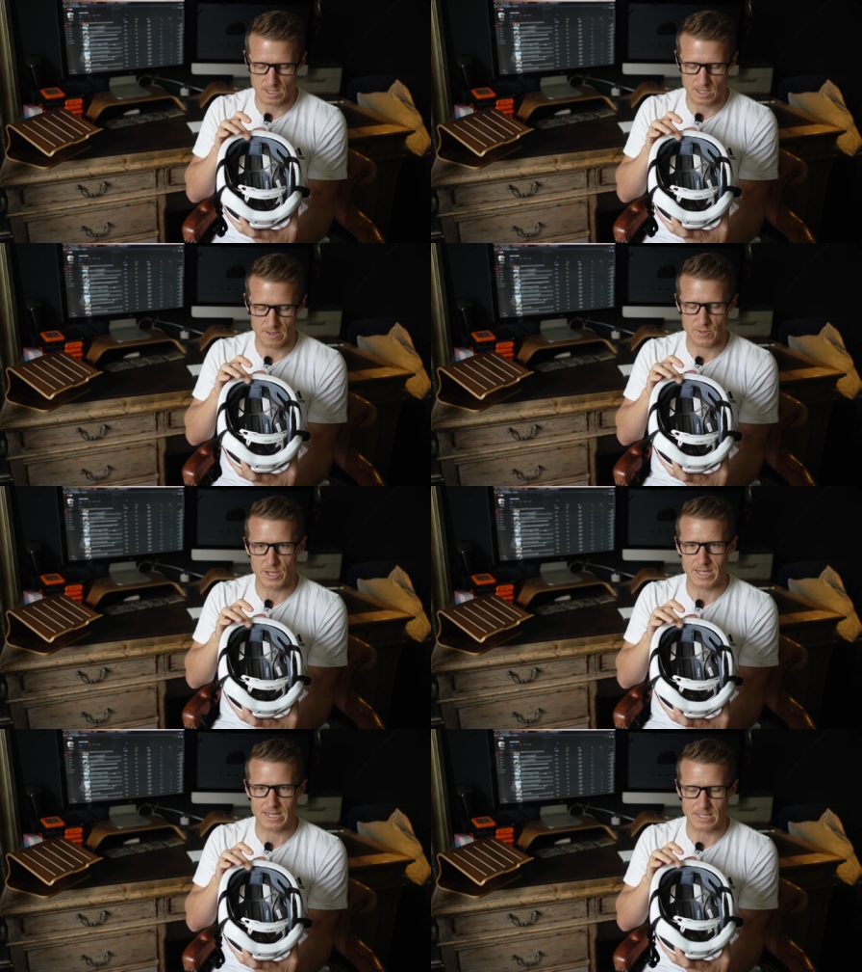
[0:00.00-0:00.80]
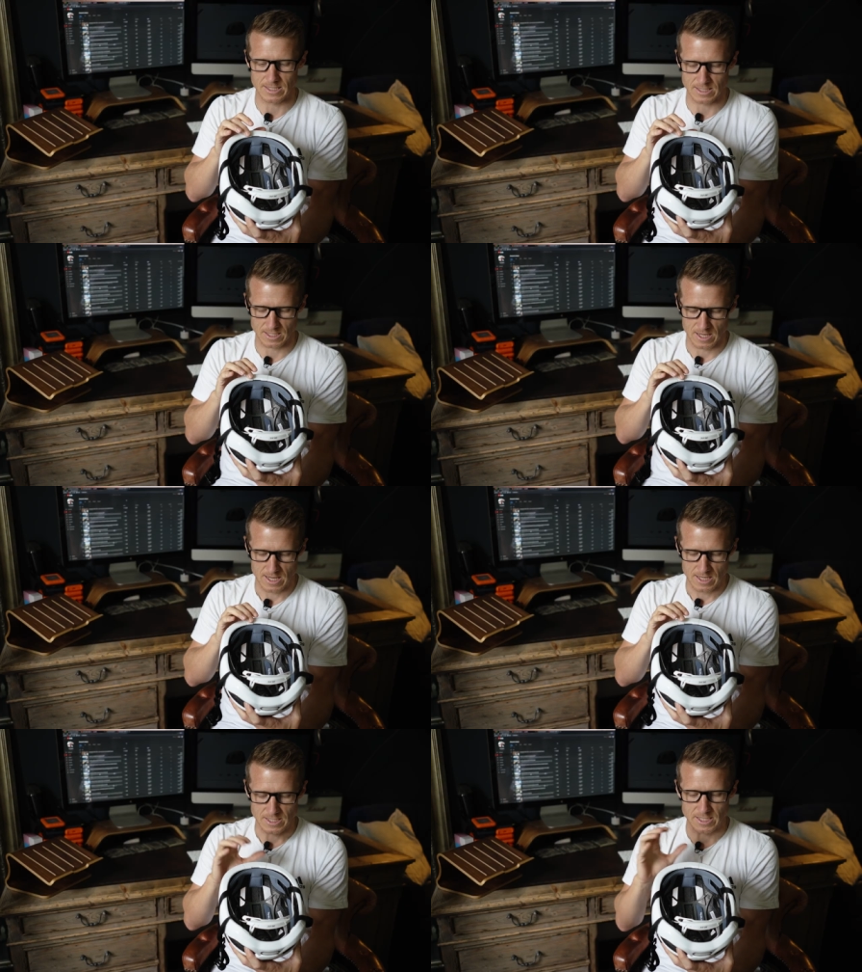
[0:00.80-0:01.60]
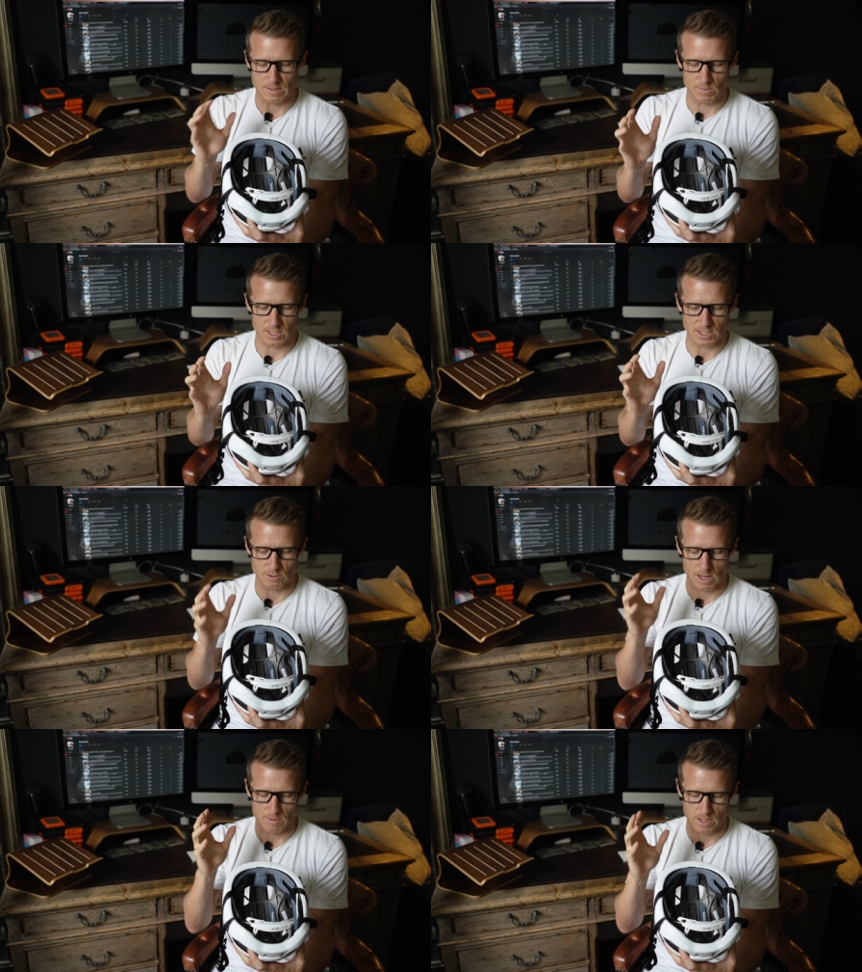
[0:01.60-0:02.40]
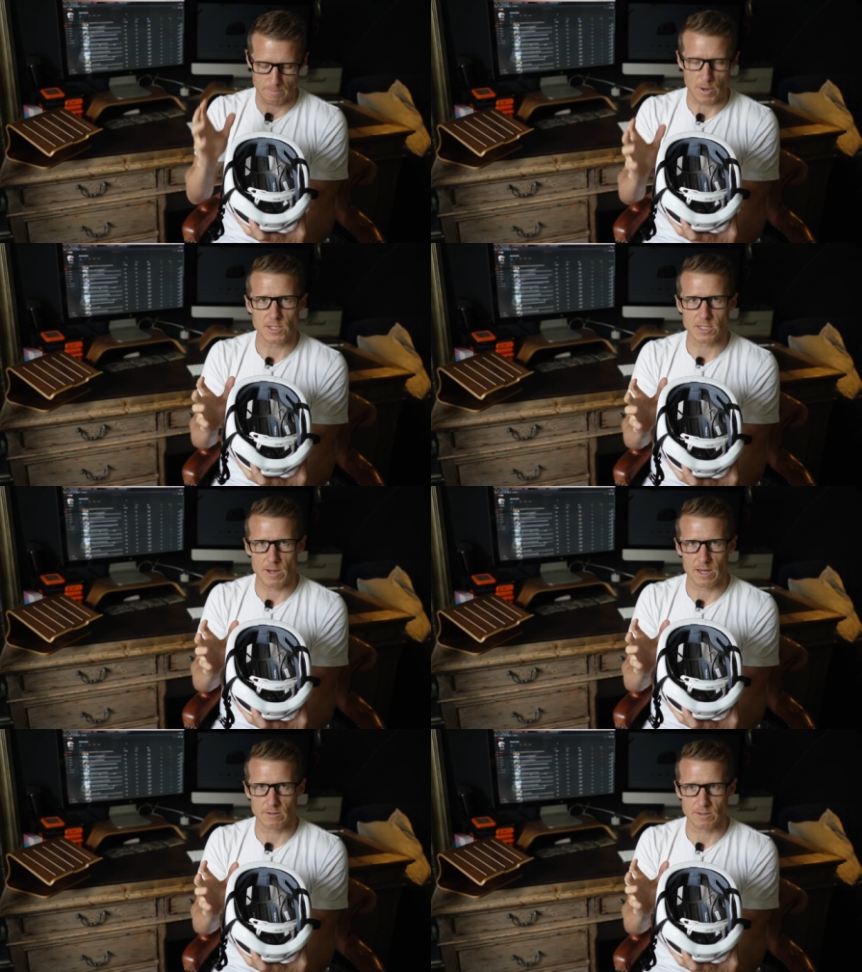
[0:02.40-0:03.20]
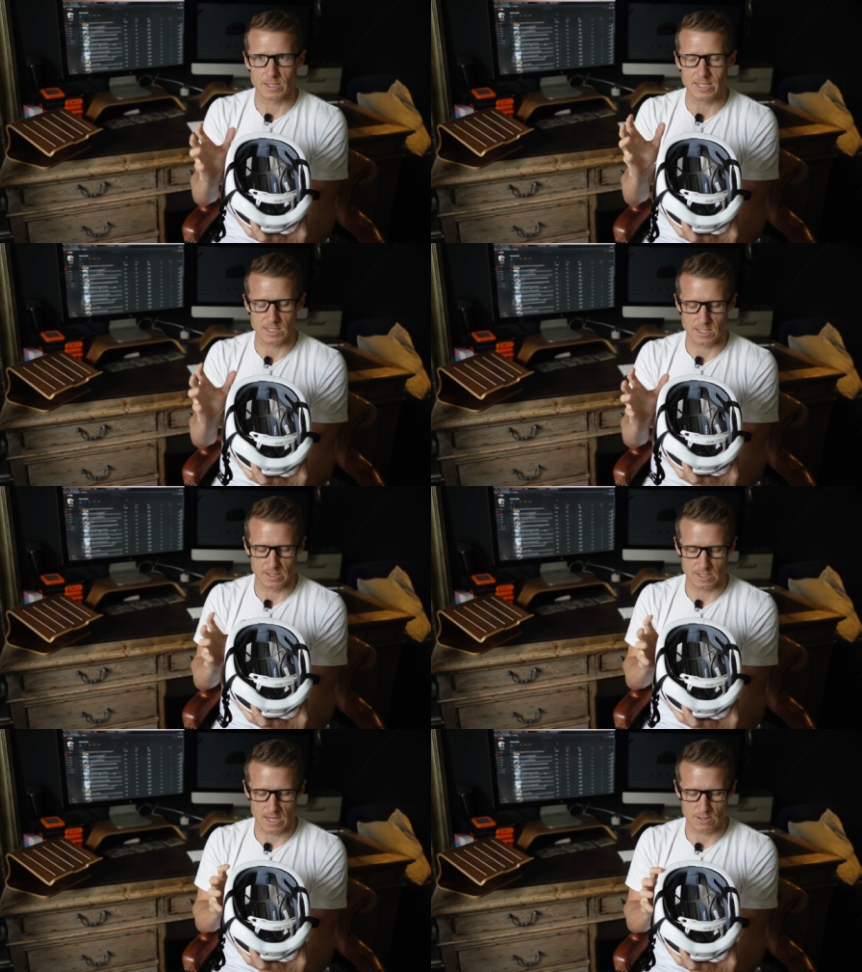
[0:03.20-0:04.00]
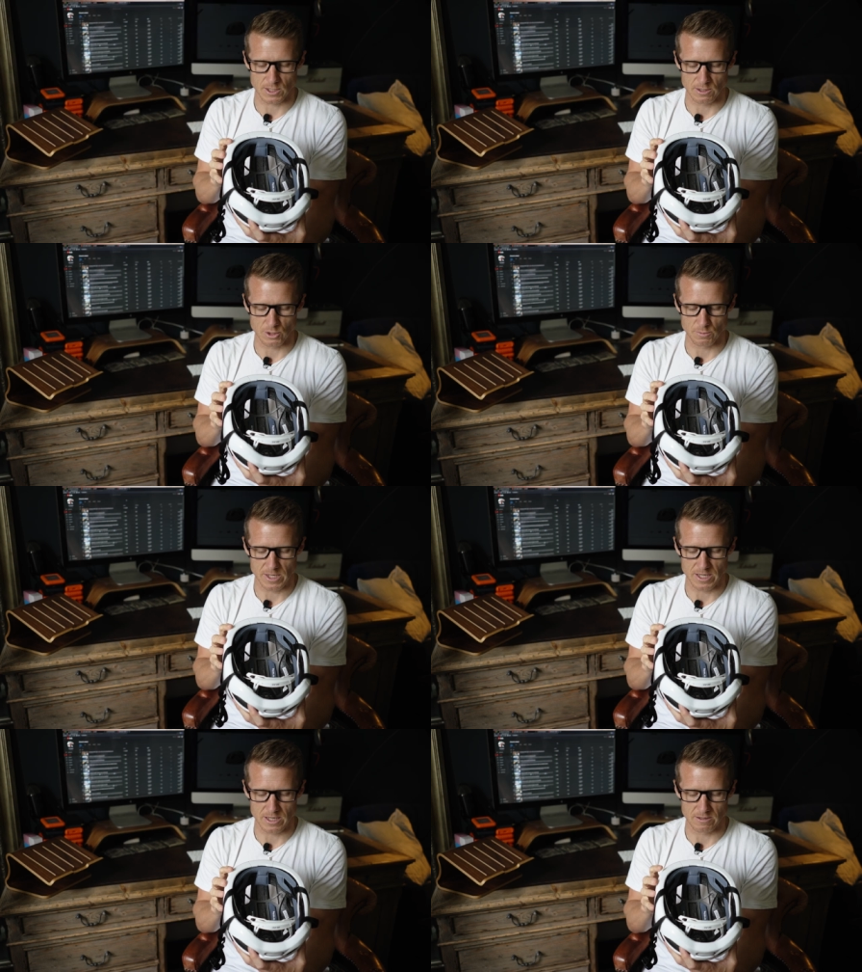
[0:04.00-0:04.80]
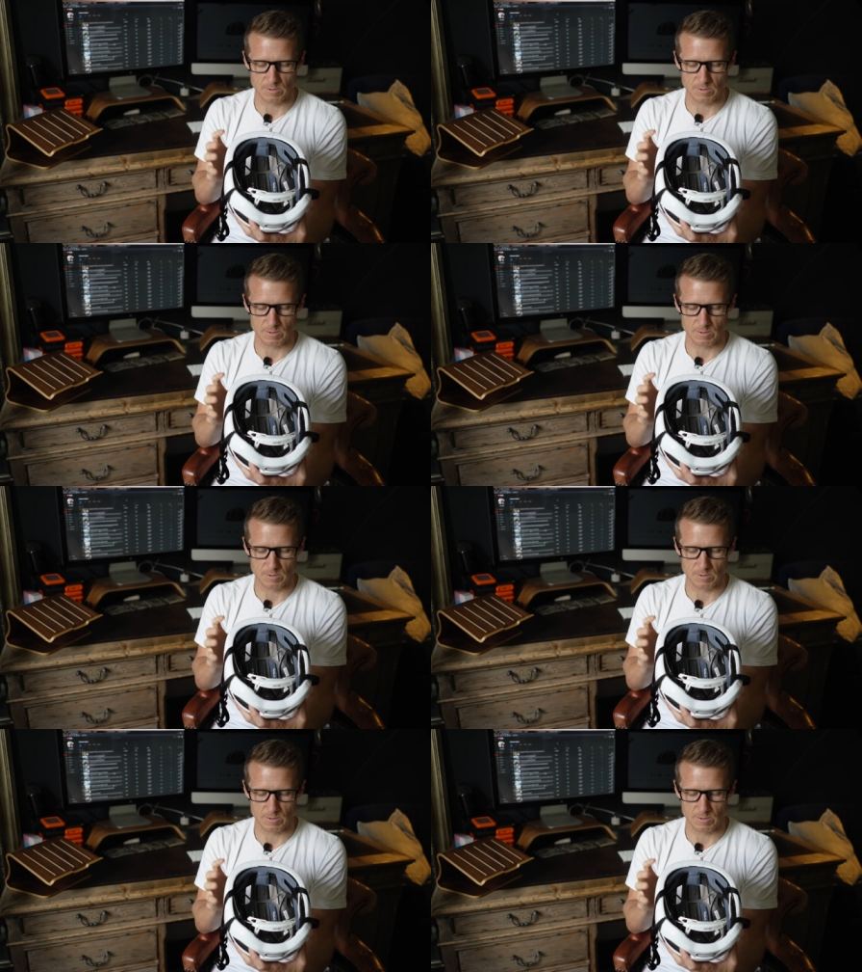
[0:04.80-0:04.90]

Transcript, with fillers: uh, that is similar to, I, I, posted about this the other day on social media